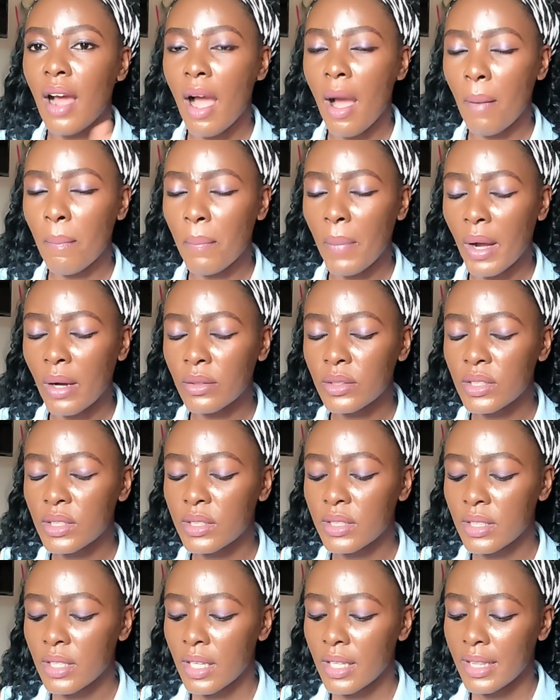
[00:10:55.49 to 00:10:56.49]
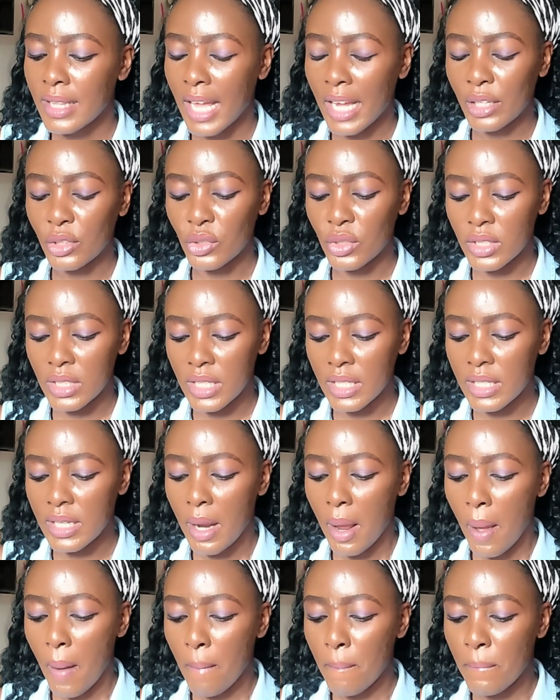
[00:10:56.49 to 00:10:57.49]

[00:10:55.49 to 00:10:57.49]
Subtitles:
amount that you need